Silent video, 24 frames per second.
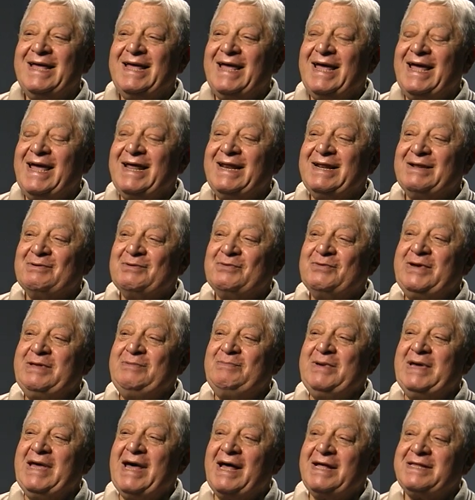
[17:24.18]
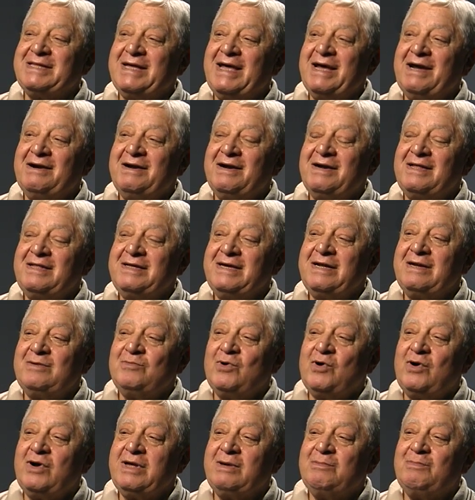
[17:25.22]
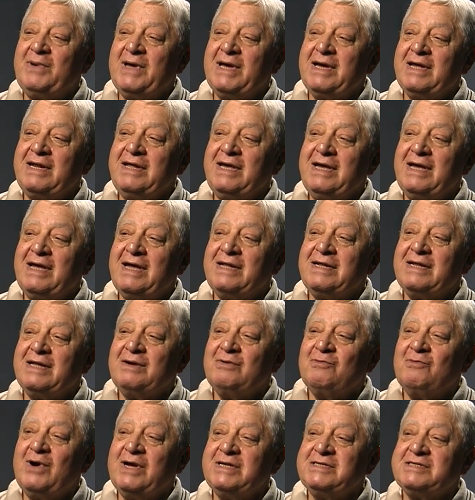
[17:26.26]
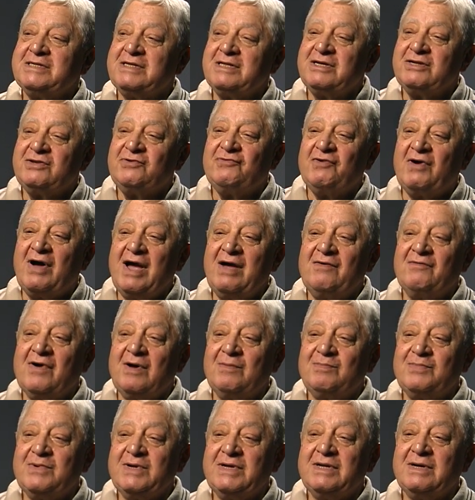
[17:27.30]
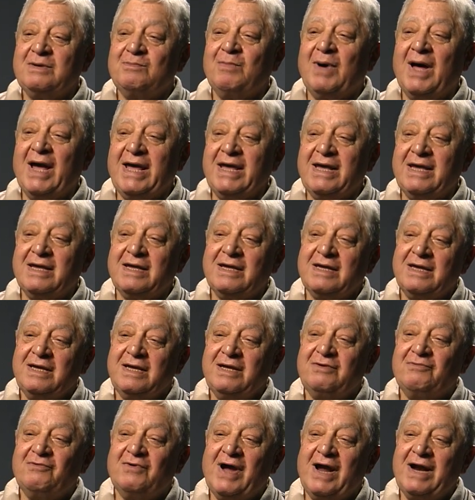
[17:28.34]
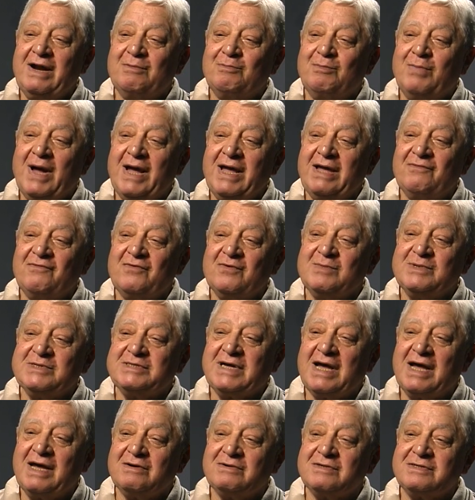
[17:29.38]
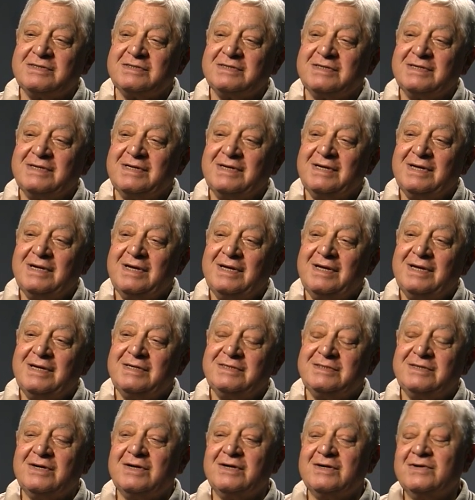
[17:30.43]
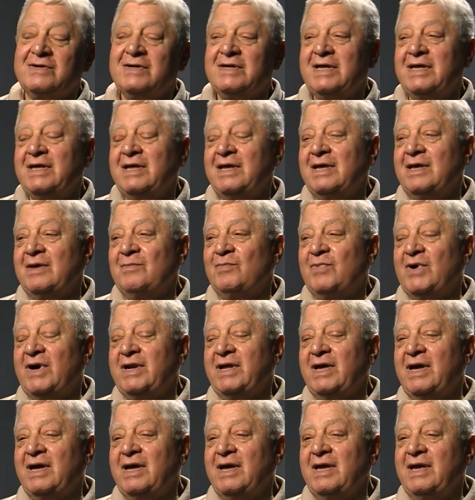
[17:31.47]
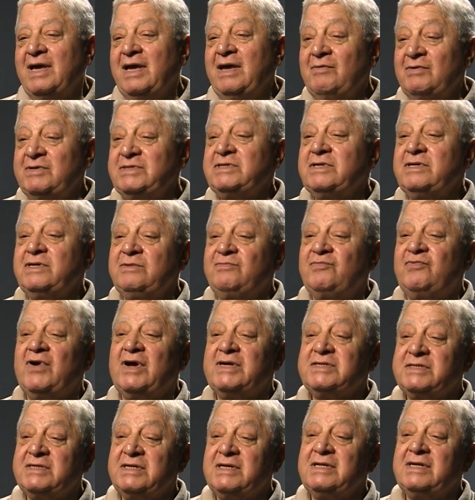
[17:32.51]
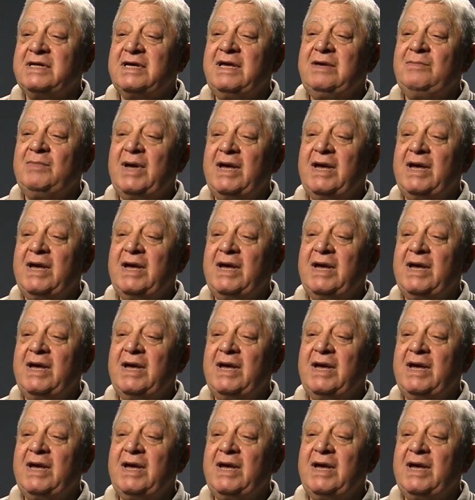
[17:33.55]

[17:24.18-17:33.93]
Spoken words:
and we'd be out there early in the morning picketing, and Wenzel would drive up in a bike. He'd ride a bike from his house. So, but he was a good president. He